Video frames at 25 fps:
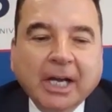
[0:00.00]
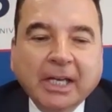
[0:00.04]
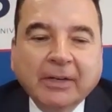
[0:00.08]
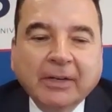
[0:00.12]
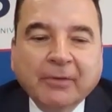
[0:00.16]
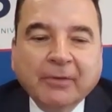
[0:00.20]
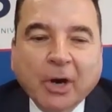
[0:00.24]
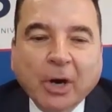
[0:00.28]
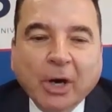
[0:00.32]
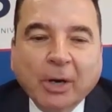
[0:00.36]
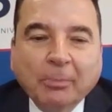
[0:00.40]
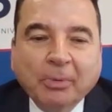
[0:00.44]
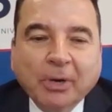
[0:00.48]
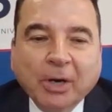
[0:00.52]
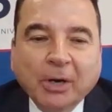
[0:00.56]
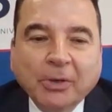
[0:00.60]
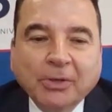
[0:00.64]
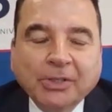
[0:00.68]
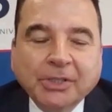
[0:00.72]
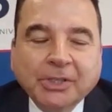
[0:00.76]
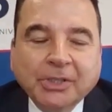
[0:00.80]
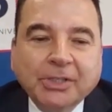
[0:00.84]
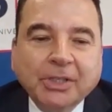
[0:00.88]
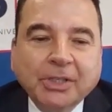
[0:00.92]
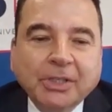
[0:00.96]
kind of our
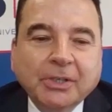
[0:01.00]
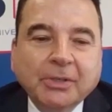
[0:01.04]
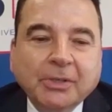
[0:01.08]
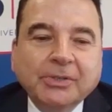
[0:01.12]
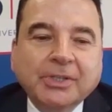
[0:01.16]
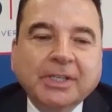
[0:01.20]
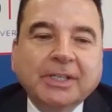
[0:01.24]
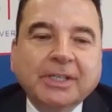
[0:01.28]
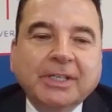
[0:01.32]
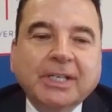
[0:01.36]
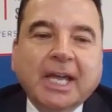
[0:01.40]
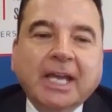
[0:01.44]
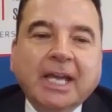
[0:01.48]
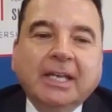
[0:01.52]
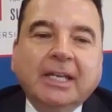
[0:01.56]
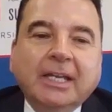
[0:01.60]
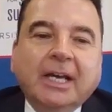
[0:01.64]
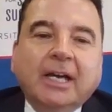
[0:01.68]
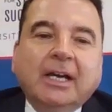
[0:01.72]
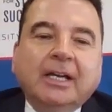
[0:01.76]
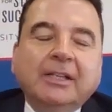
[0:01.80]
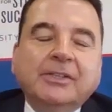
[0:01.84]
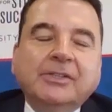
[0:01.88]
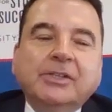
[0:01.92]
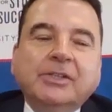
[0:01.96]
approaches to using
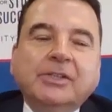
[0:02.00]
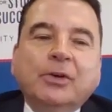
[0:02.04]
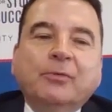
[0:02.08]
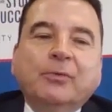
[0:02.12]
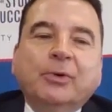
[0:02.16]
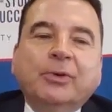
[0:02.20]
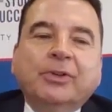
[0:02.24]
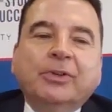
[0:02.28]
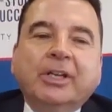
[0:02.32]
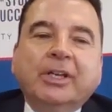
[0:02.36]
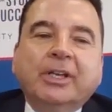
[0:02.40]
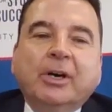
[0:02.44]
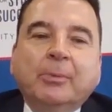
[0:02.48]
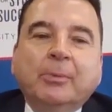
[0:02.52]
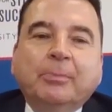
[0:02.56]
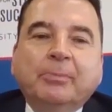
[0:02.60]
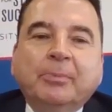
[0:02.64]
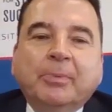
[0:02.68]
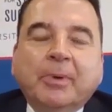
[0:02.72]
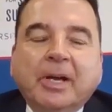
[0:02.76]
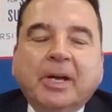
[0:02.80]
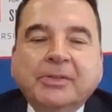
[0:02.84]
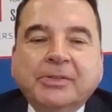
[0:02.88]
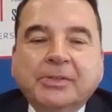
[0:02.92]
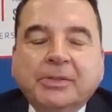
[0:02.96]
data and so forth to help
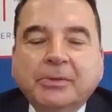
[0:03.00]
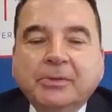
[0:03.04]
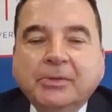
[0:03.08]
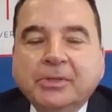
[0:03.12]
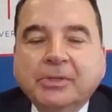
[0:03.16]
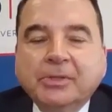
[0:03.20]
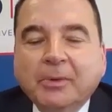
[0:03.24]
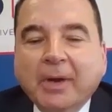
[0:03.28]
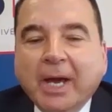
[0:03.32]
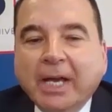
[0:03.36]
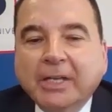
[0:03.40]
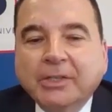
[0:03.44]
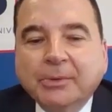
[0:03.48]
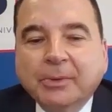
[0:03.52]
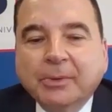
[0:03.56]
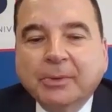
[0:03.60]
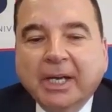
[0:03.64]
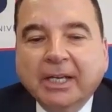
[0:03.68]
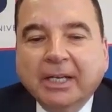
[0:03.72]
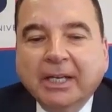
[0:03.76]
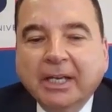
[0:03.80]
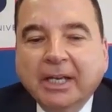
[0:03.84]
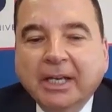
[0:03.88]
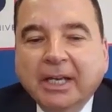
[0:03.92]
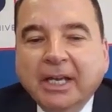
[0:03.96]
students
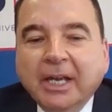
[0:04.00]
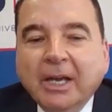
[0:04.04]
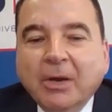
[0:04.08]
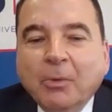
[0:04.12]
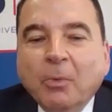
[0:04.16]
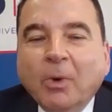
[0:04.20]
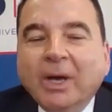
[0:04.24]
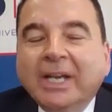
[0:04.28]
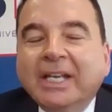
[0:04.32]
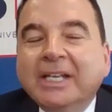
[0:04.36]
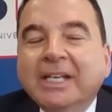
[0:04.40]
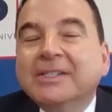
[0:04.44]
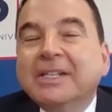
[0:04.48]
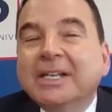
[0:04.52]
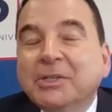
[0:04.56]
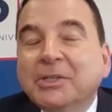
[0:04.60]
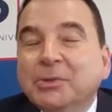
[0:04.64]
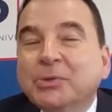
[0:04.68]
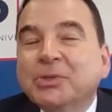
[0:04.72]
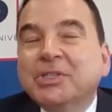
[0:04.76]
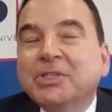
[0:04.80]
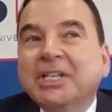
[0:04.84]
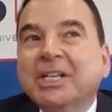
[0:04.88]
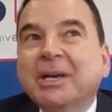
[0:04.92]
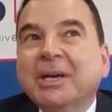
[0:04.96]
graduate. What is
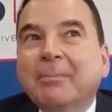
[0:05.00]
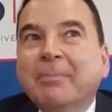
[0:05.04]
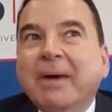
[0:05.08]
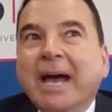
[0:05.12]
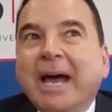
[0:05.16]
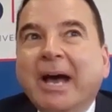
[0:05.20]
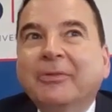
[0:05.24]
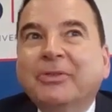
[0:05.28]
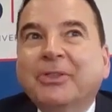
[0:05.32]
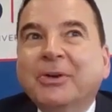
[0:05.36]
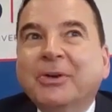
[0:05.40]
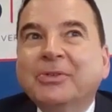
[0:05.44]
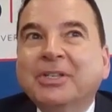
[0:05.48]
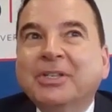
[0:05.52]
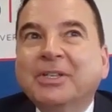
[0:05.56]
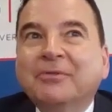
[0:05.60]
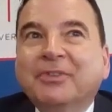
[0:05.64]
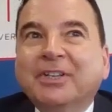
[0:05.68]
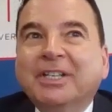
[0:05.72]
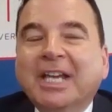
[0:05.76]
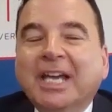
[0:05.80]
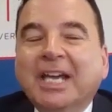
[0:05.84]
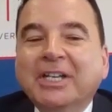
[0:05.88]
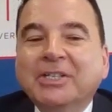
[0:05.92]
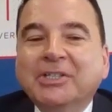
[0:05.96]
interesting about those
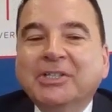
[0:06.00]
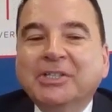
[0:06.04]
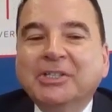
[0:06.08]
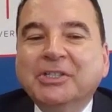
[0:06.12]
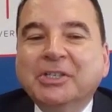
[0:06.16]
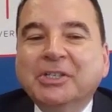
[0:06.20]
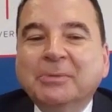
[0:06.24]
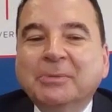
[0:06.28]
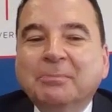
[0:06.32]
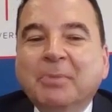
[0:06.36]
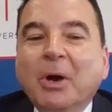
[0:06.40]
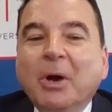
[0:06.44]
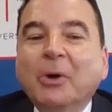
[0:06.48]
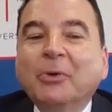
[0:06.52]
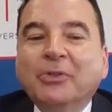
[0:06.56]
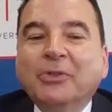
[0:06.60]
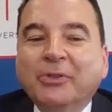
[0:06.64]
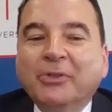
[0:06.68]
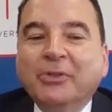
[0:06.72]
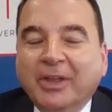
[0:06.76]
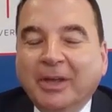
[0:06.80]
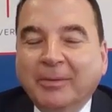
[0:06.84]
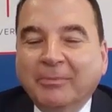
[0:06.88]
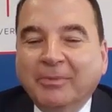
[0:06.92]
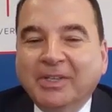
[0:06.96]
invitations is both
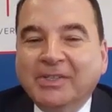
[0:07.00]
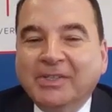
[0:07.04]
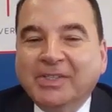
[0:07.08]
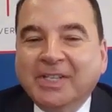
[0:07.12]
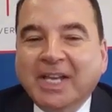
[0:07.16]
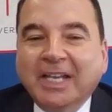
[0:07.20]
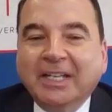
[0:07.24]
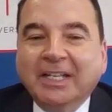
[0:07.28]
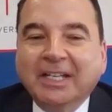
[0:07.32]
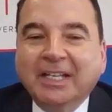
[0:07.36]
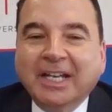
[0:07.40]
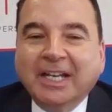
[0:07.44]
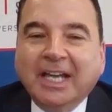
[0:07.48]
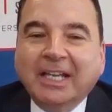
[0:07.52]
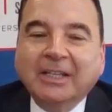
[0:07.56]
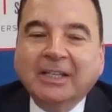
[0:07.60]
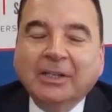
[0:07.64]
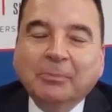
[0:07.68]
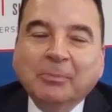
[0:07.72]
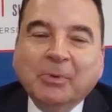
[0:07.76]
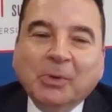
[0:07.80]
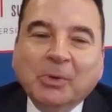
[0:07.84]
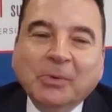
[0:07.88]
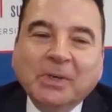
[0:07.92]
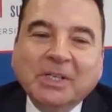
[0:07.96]
of them, the Senate and
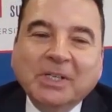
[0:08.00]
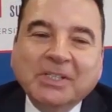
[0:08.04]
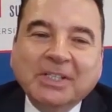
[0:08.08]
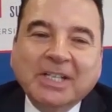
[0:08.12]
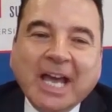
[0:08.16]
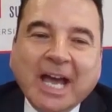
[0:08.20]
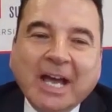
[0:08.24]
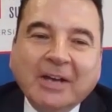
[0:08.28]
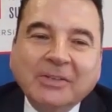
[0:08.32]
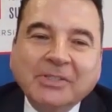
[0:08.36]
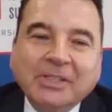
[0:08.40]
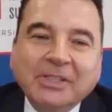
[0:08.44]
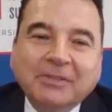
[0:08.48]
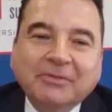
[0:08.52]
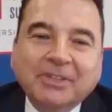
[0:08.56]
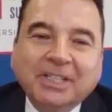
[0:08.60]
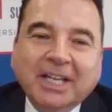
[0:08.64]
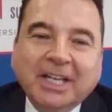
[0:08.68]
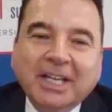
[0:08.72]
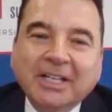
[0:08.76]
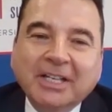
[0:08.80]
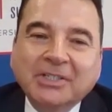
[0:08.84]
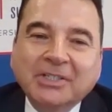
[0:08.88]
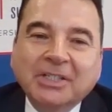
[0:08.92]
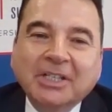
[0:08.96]
the more recent House
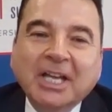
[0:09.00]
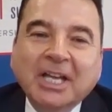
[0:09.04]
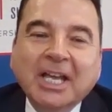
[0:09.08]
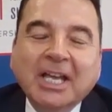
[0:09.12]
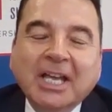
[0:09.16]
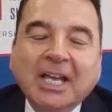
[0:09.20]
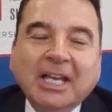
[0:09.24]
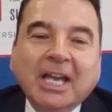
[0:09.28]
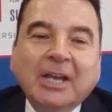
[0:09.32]
invitation,